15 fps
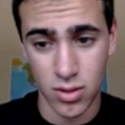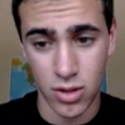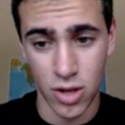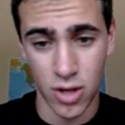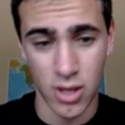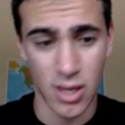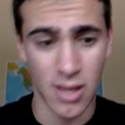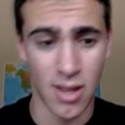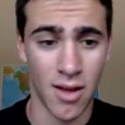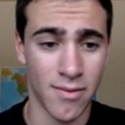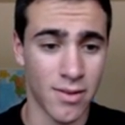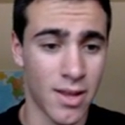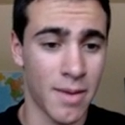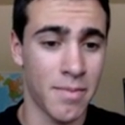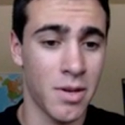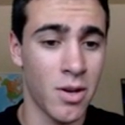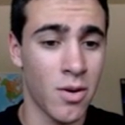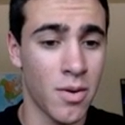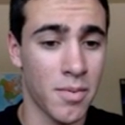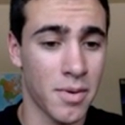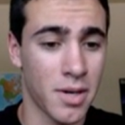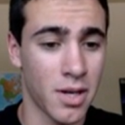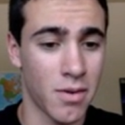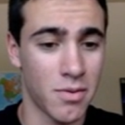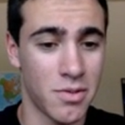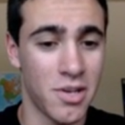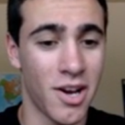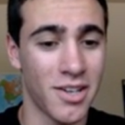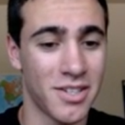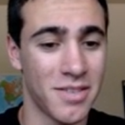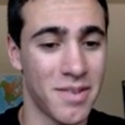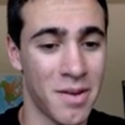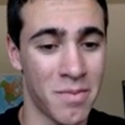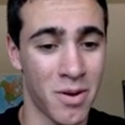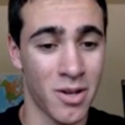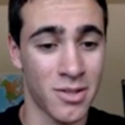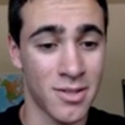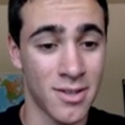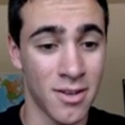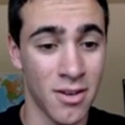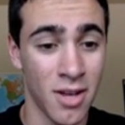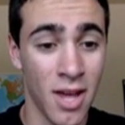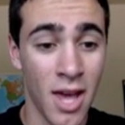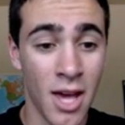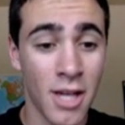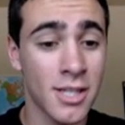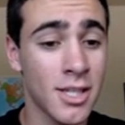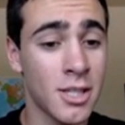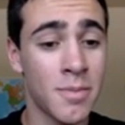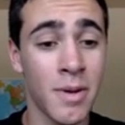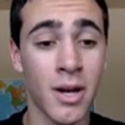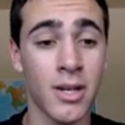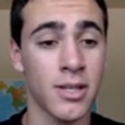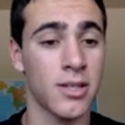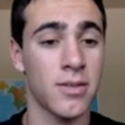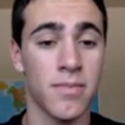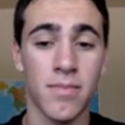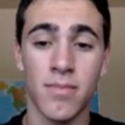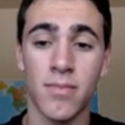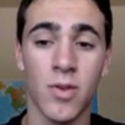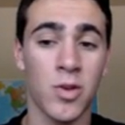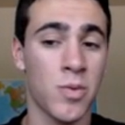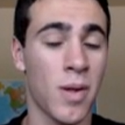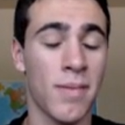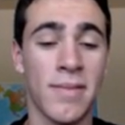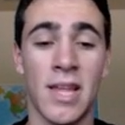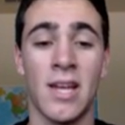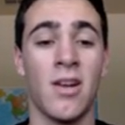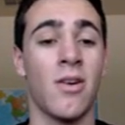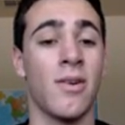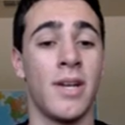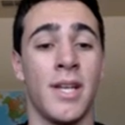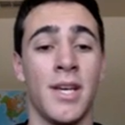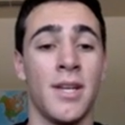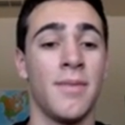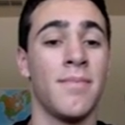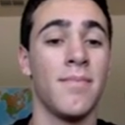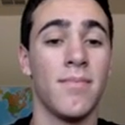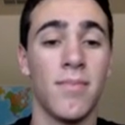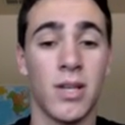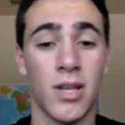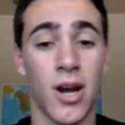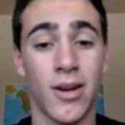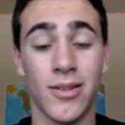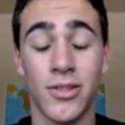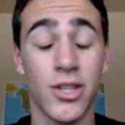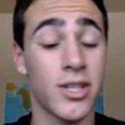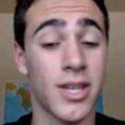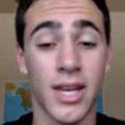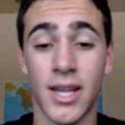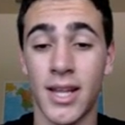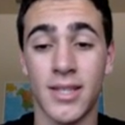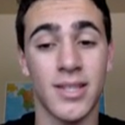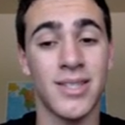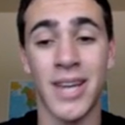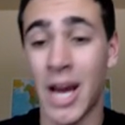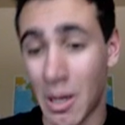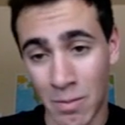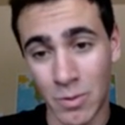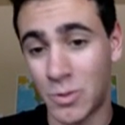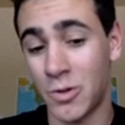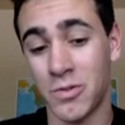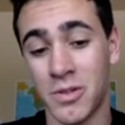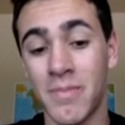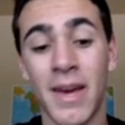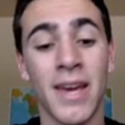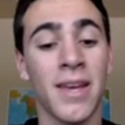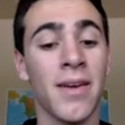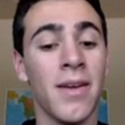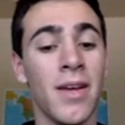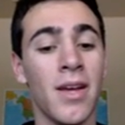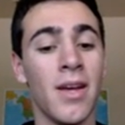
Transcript: Chugging a lava lamp. You know what? We're going to go with chunks of dead prostitute. Because let's be honest, there's probably that already in McDonald's. Just kidding. That's a terrible joke to make.